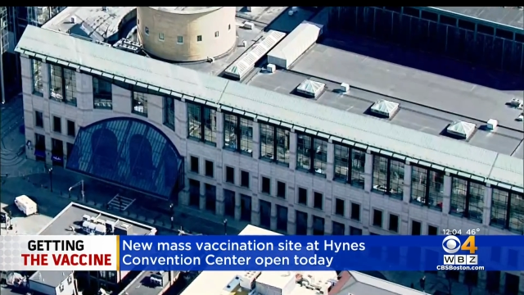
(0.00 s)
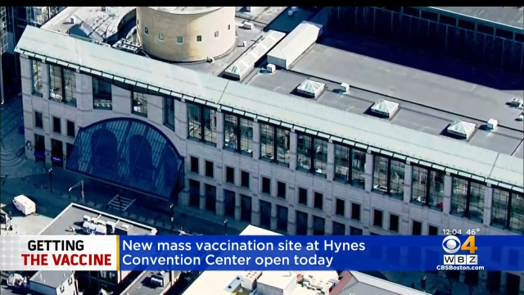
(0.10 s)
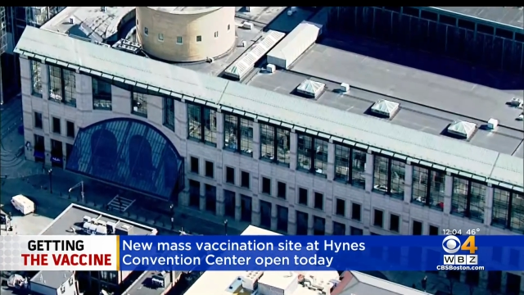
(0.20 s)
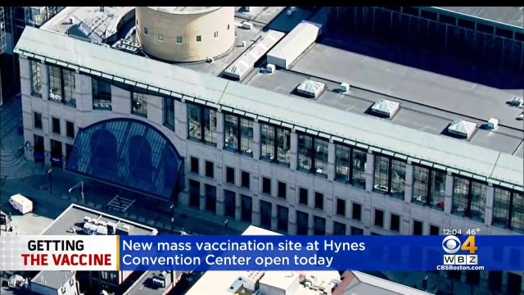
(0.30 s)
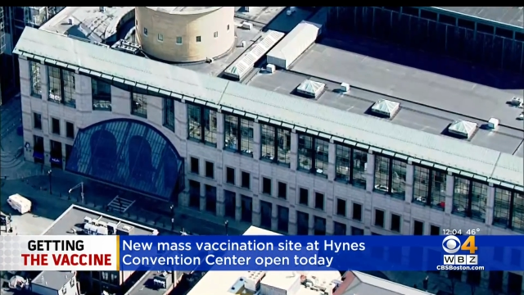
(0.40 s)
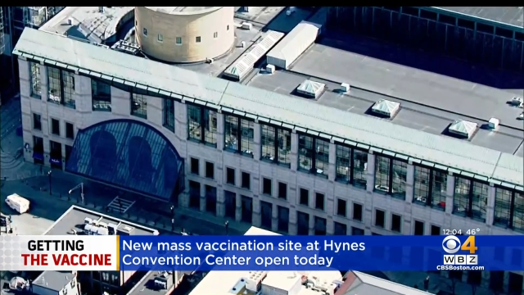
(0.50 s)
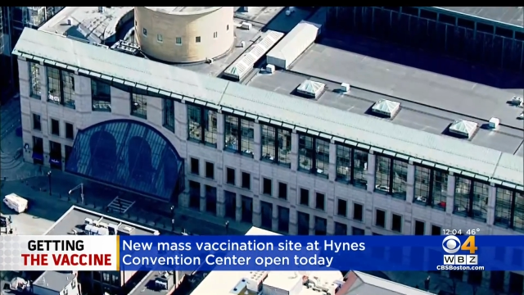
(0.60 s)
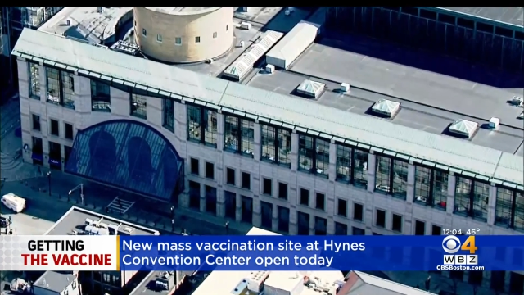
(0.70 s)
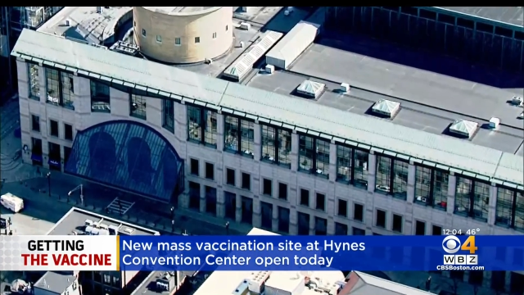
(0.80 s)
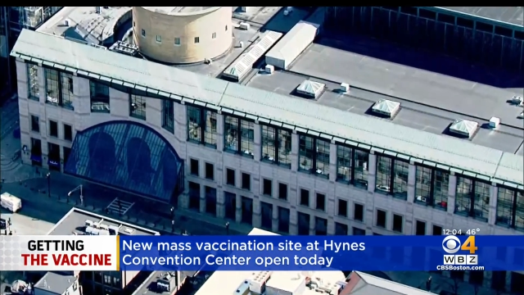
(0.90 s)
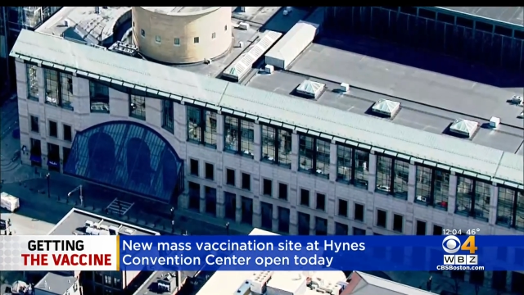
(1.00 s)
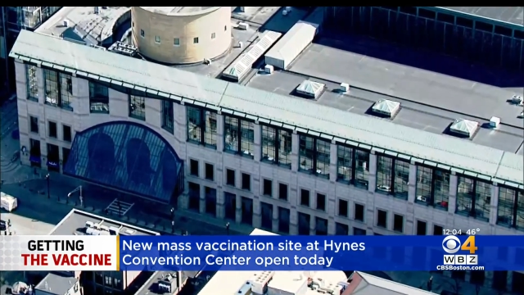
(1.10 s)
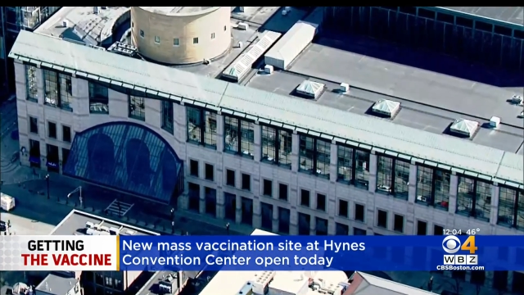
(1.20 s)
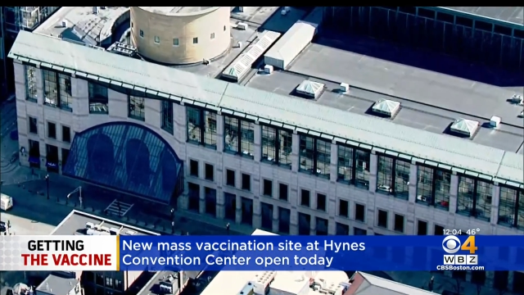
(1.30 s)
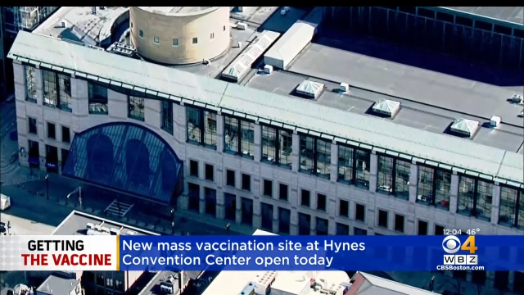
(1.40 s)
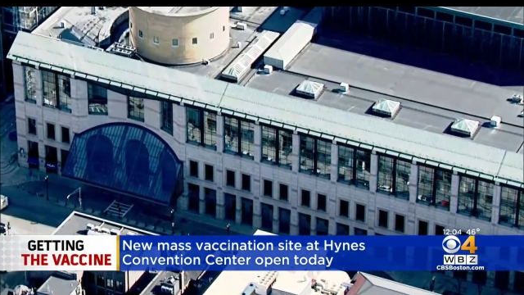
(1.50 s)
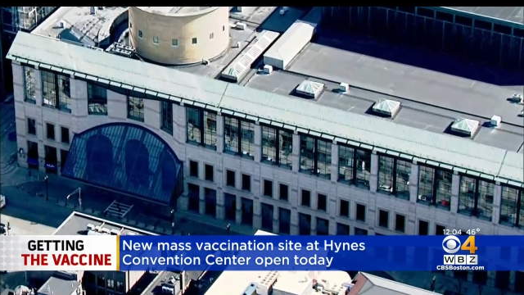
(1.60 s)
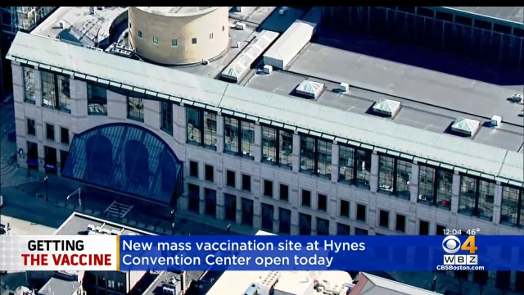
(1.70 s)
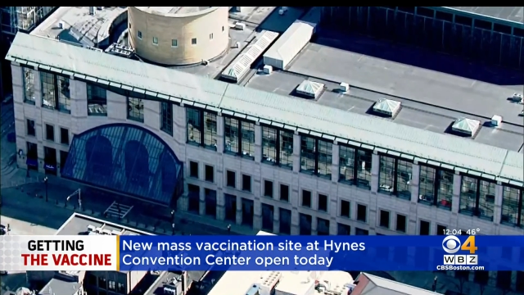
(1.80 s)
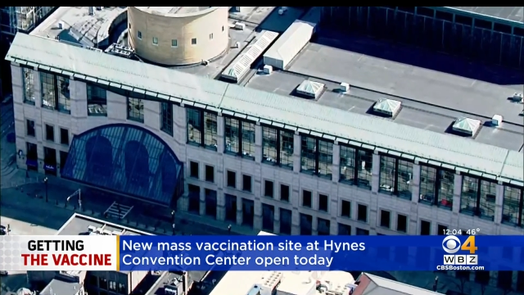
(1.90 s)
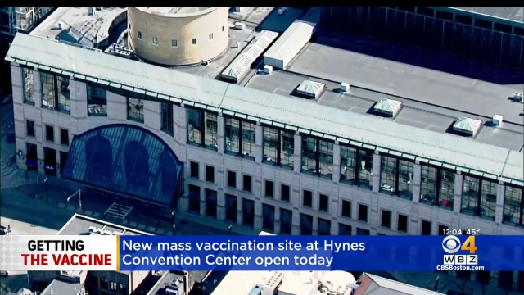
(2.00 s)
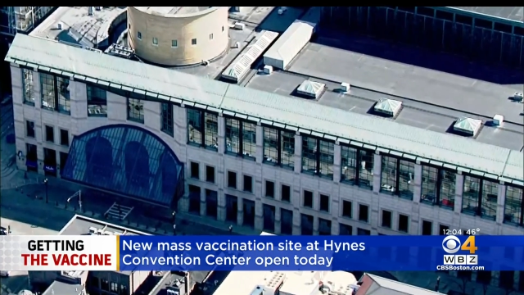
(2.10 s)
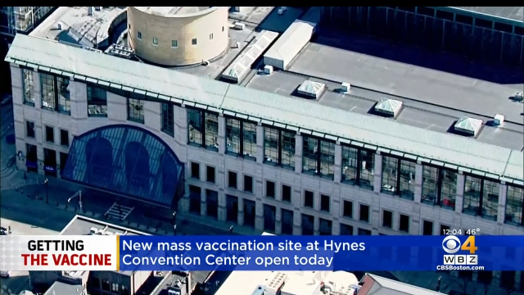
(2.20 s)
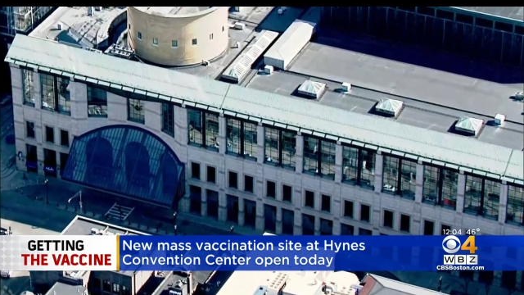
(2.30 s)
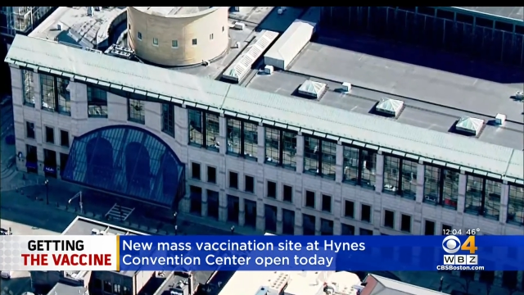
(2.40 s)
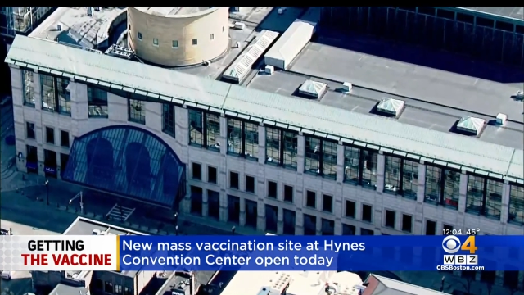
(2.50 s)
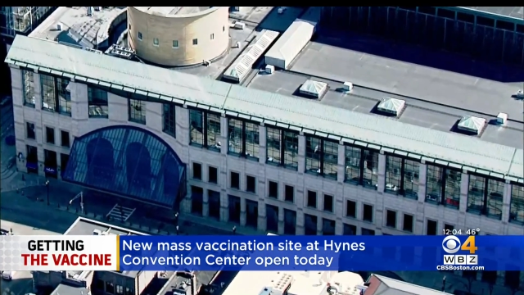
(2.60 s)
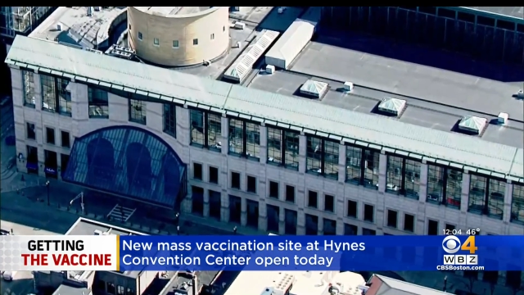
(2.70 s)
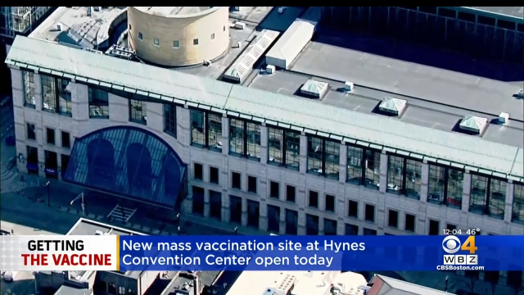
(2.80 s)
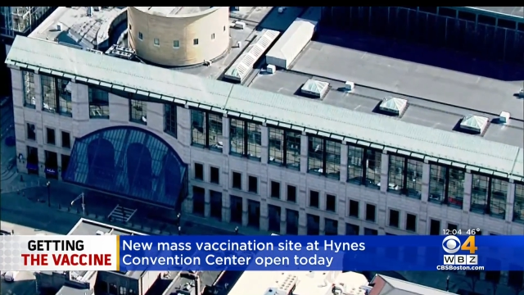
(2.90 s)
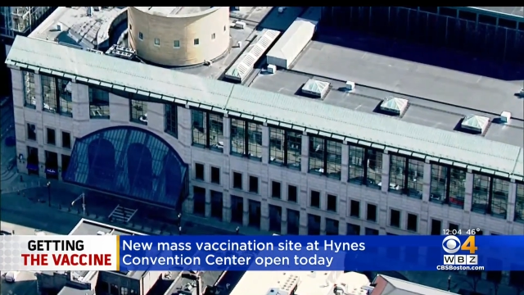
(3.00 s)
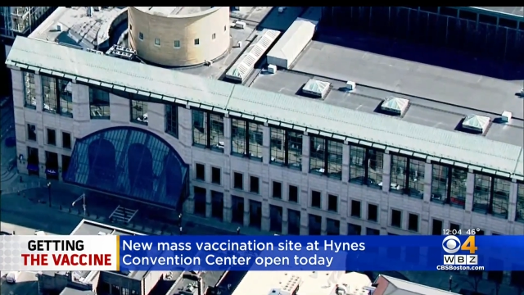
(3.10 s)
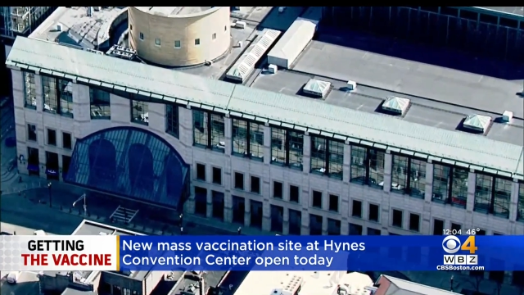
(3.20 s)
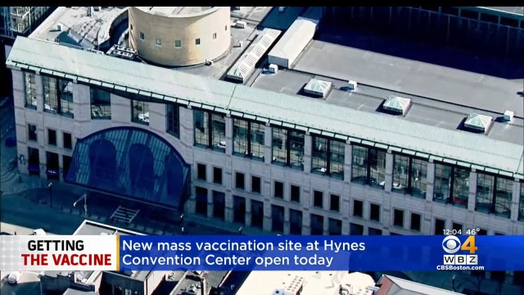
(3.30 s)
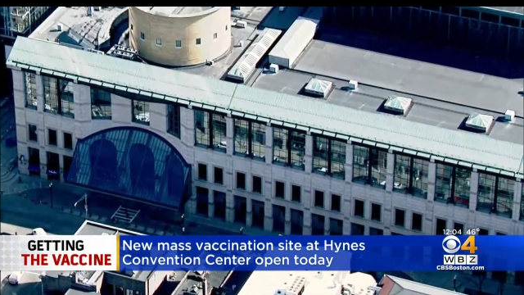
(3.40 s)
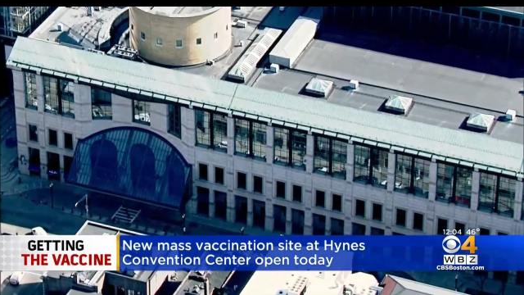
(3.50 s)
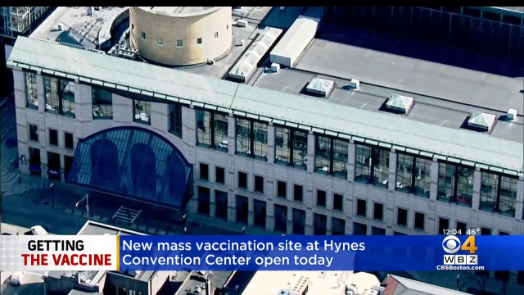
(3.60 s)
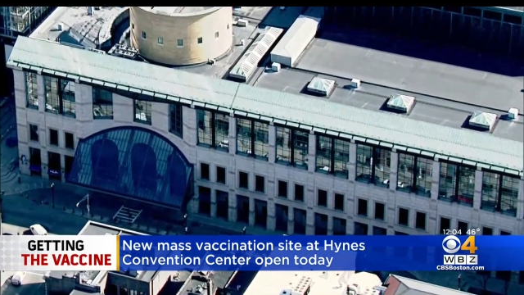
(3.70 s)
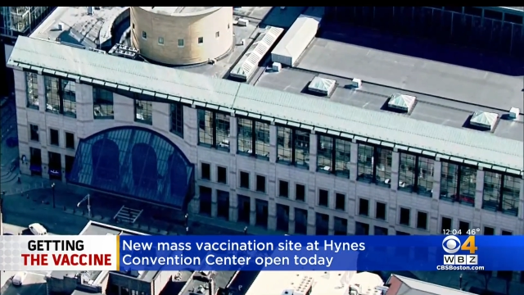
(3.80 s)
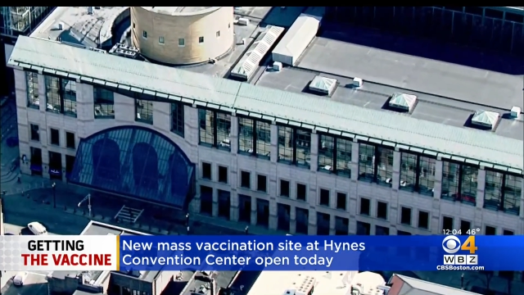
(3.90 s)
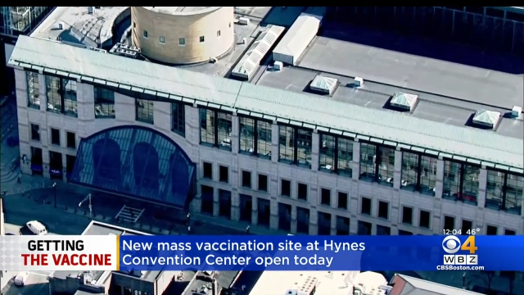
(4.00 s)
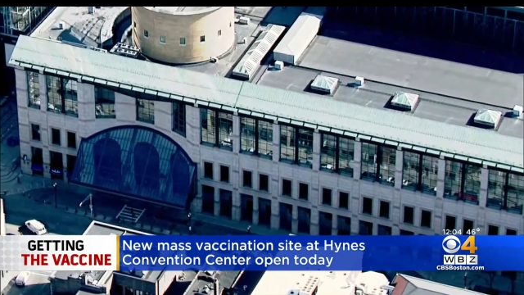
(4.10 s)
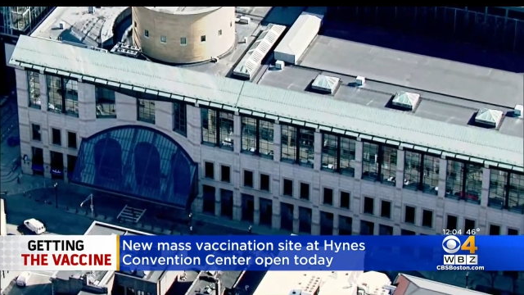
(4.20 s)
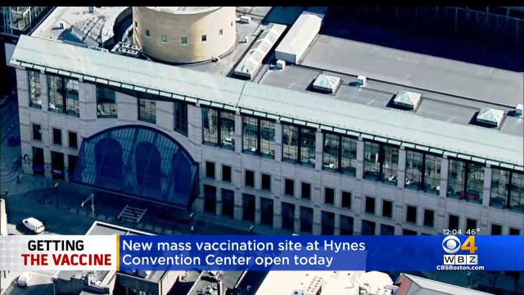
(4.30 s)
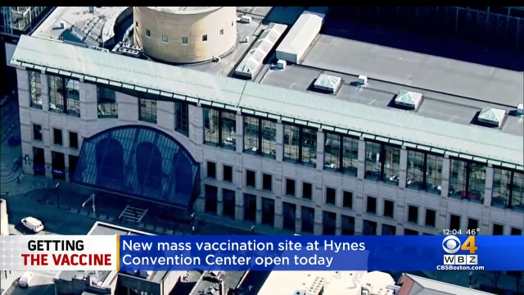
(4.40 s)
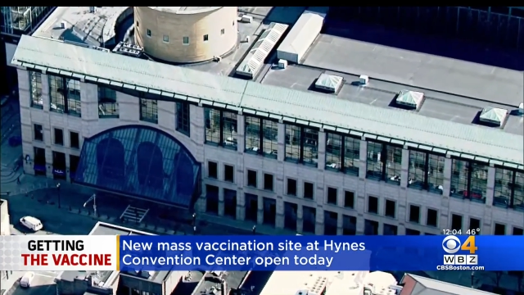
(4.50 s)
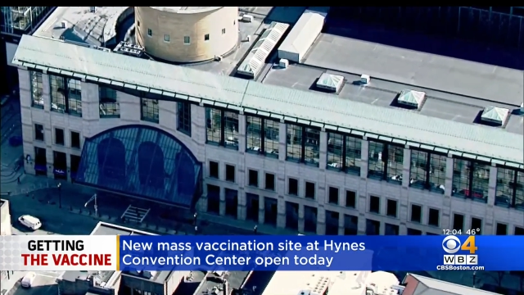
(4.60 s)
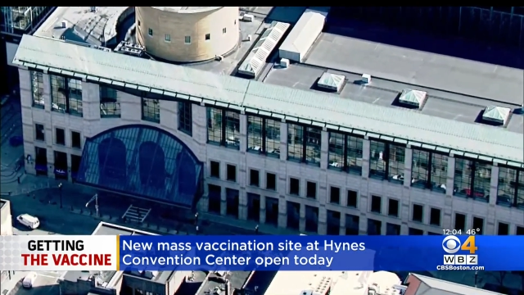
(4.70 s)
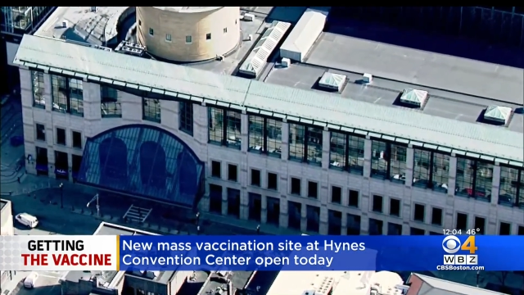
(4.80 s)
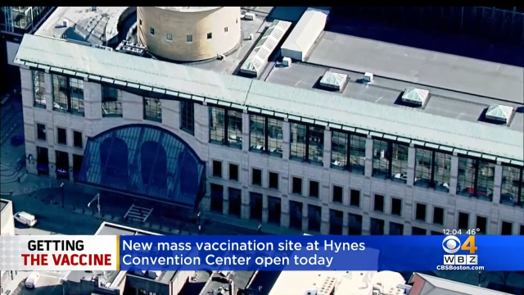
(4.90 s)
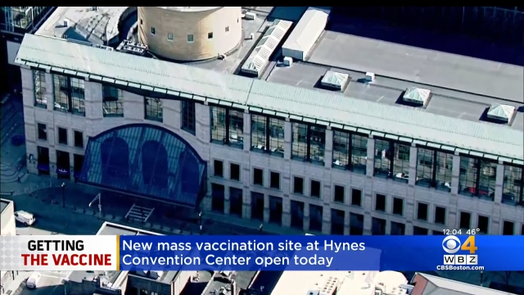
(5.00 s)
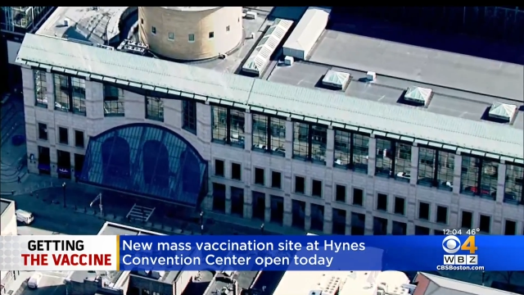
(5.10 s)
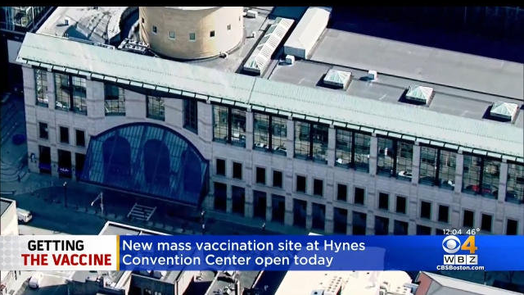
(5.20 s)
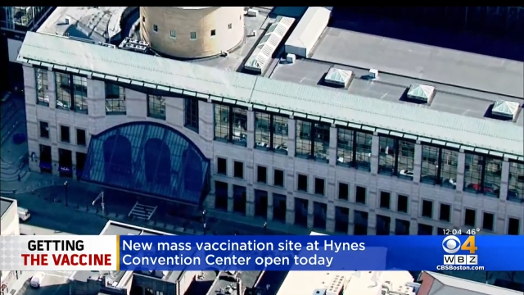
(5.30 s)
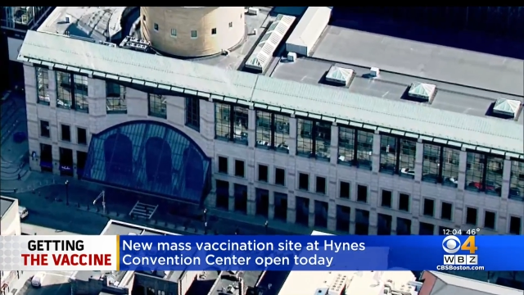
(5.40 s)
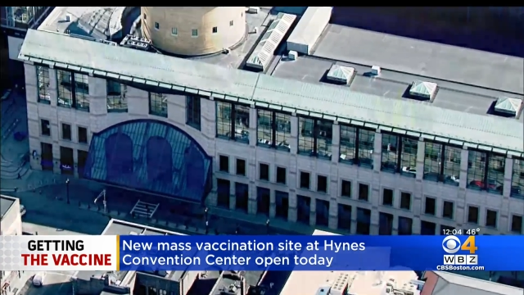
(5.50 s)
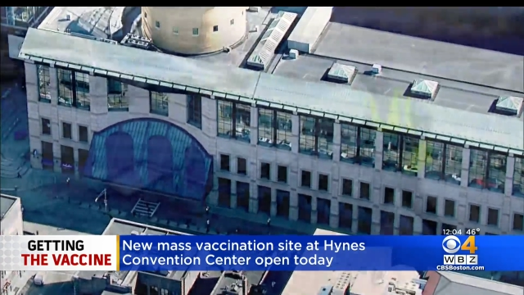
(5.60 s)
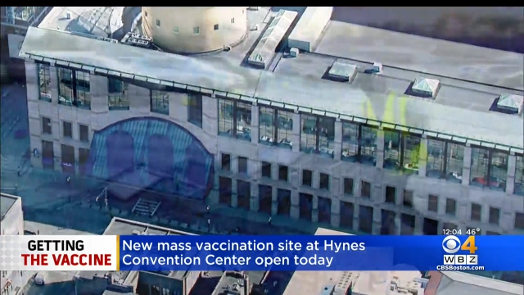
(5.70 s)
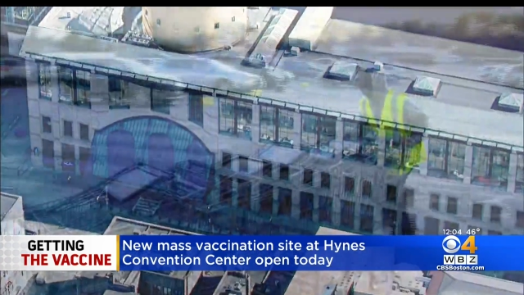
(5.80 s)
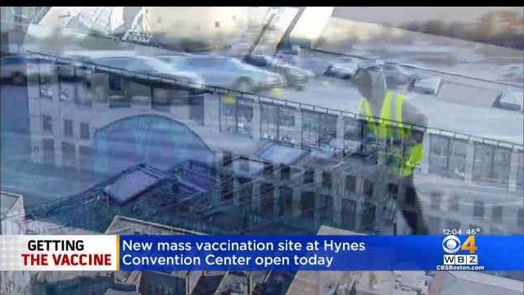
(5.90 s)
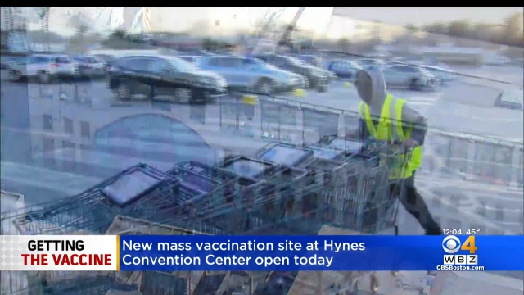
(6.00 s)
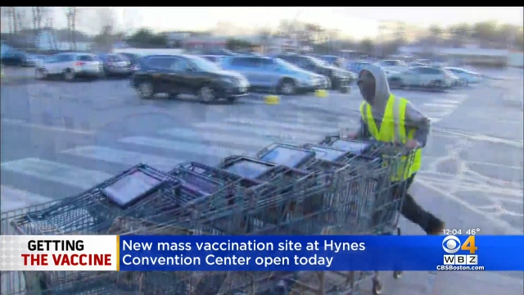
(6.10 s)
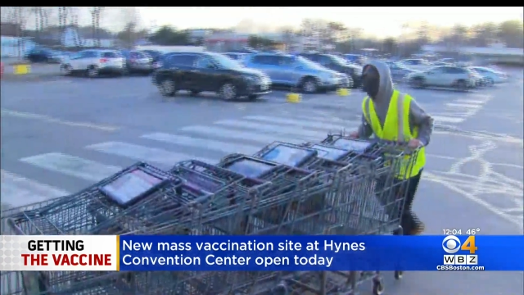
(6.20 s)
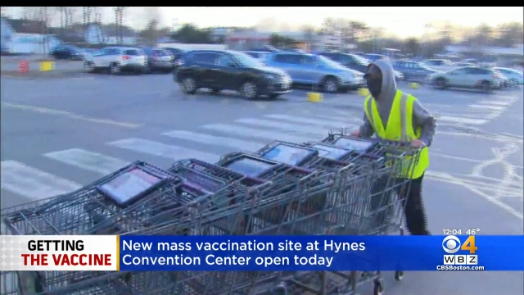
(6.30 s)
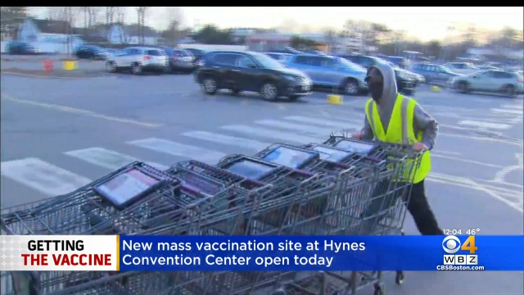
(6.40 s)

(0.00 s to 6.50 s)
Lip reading: No face is visible, so there are no lips to read.